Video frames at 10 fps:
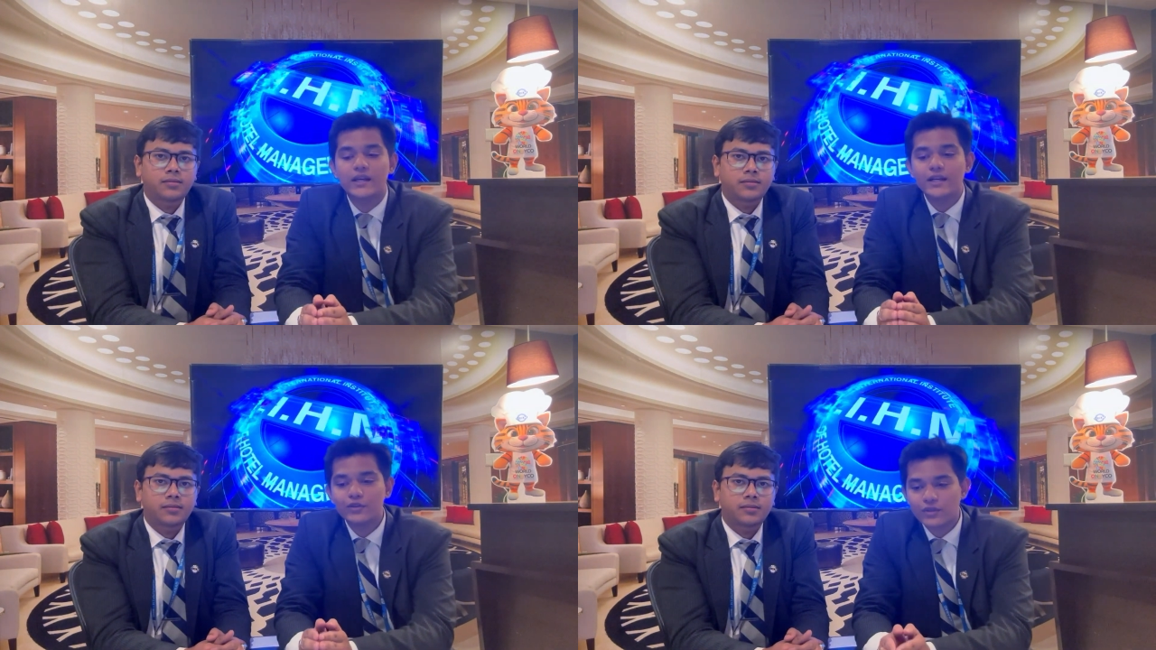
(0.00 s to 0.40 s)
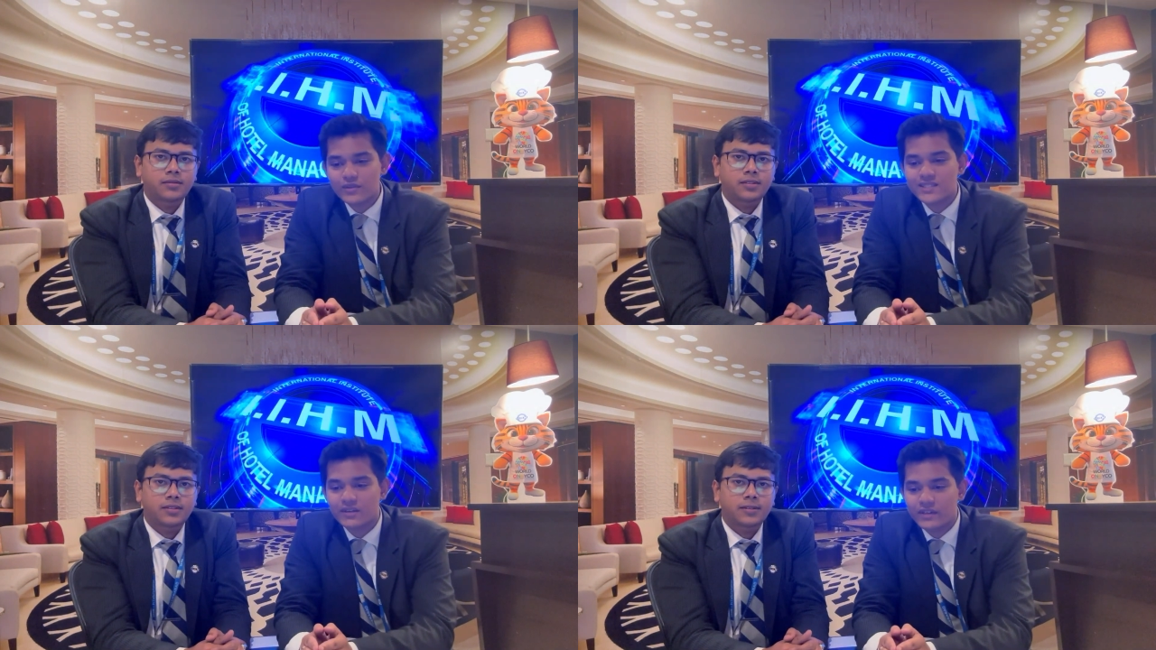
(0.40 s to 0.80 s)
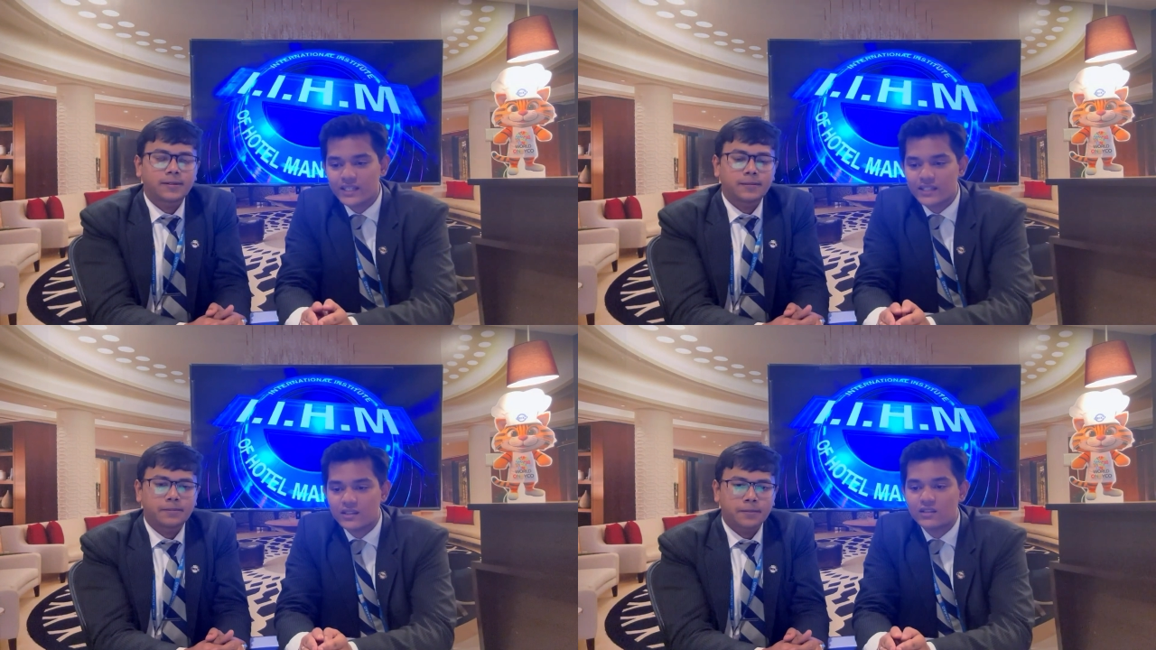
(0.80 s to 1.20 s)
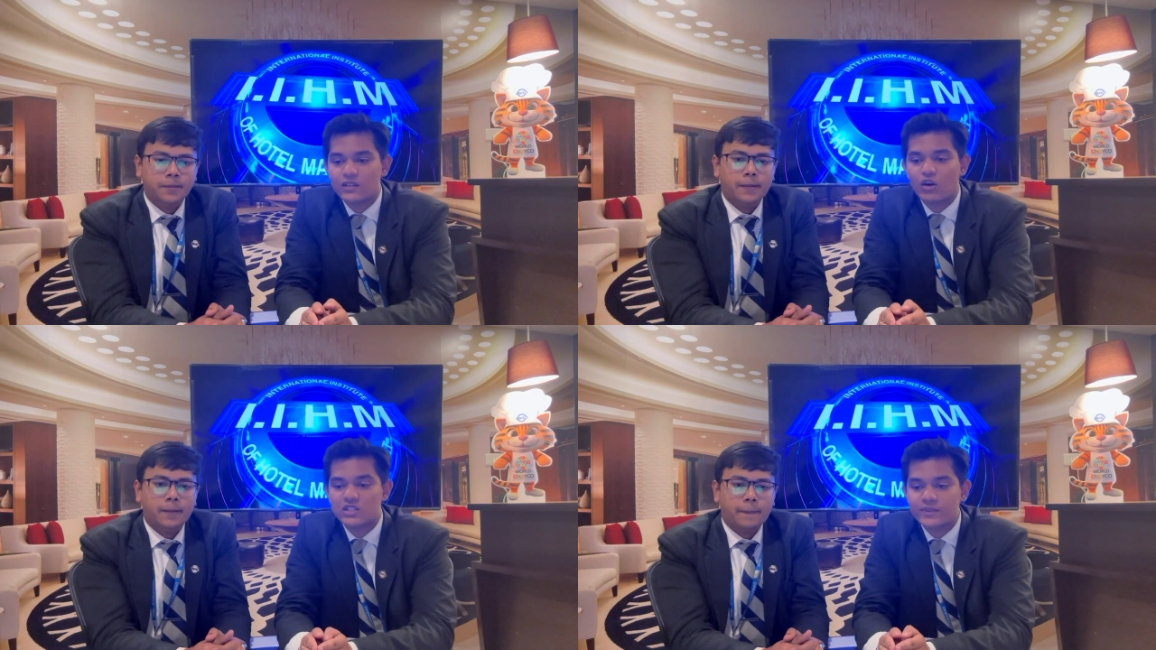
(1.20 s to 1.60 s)
Speaker 1: In 2017,
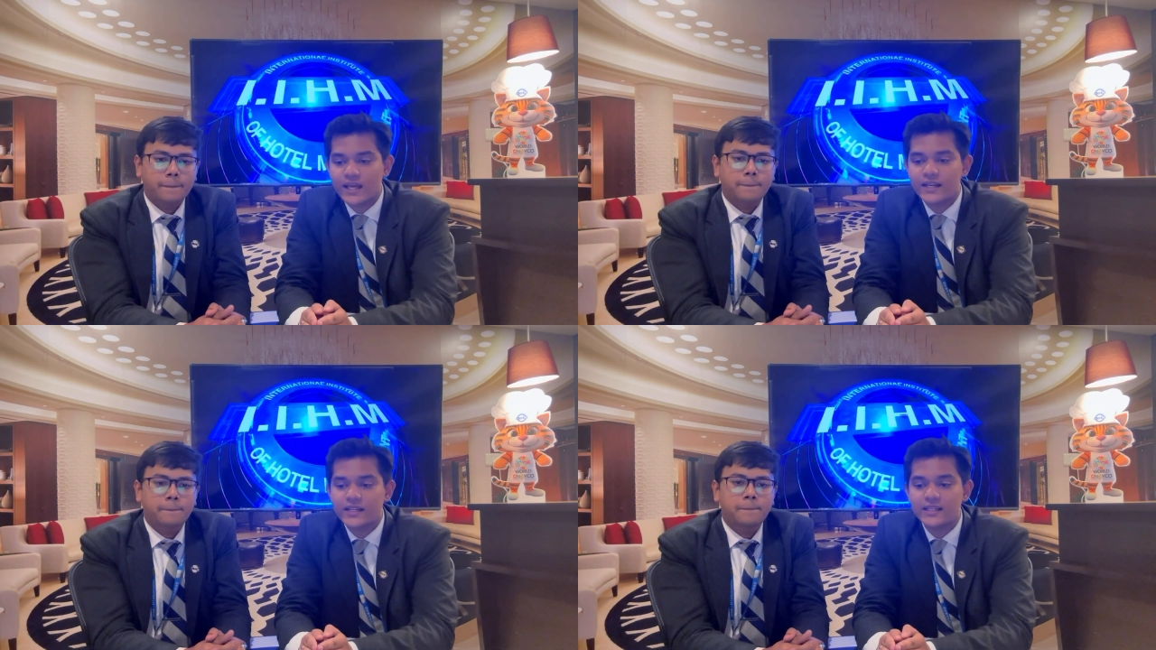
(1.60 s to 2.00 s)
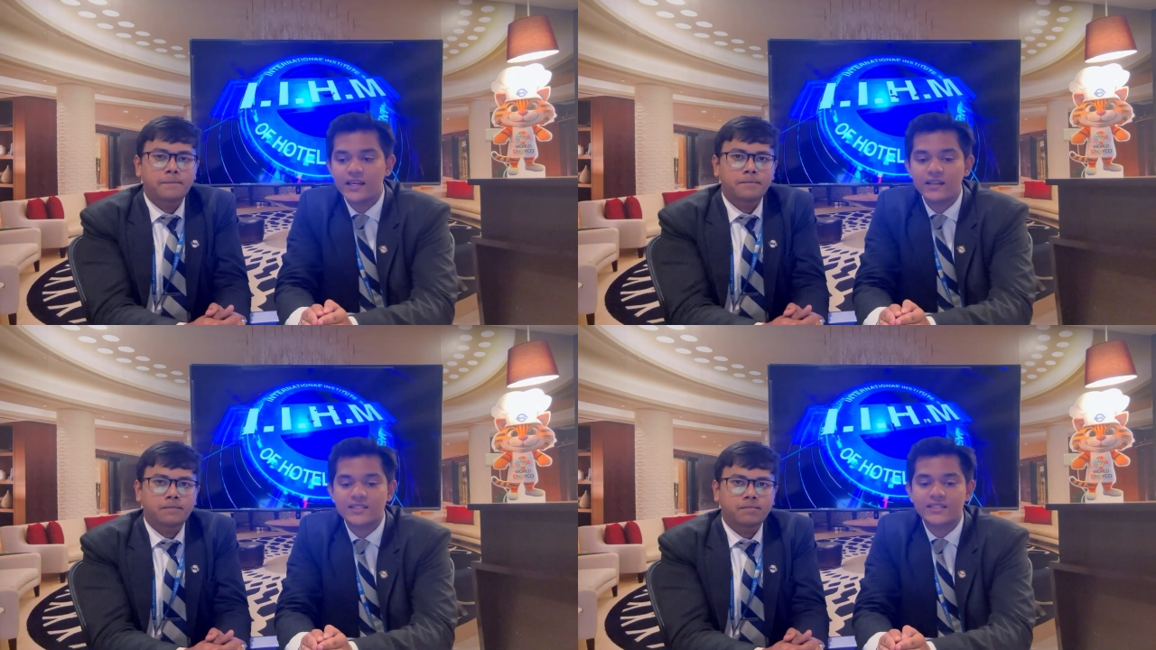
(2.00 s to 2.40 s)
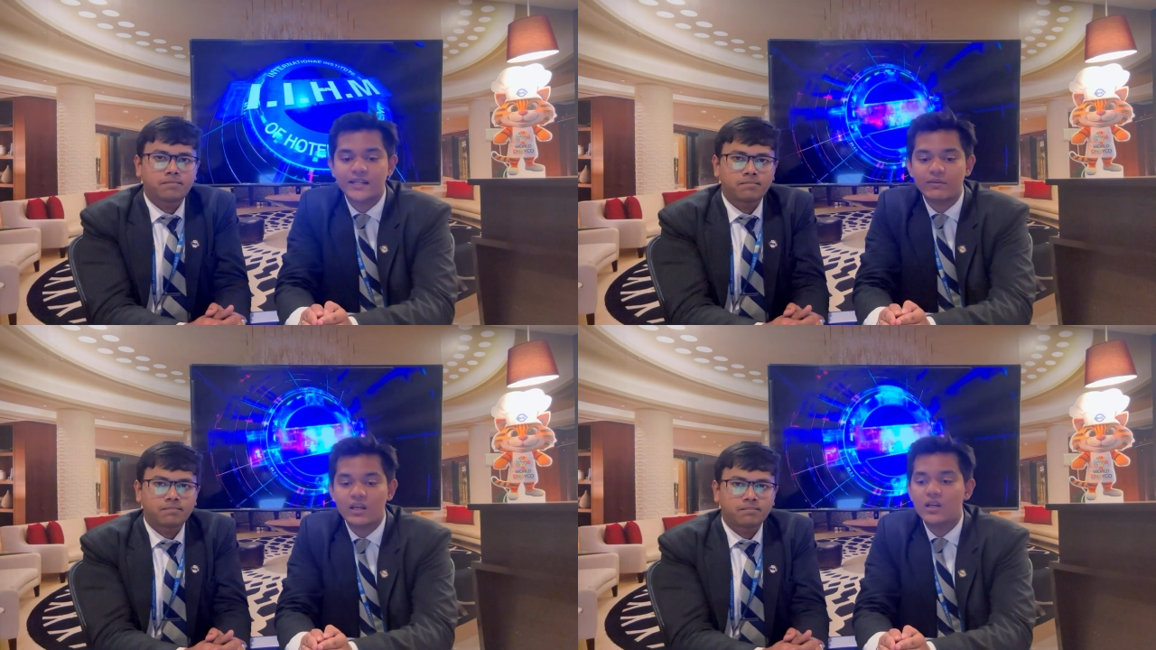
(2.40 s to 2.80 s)
the hospitality real estate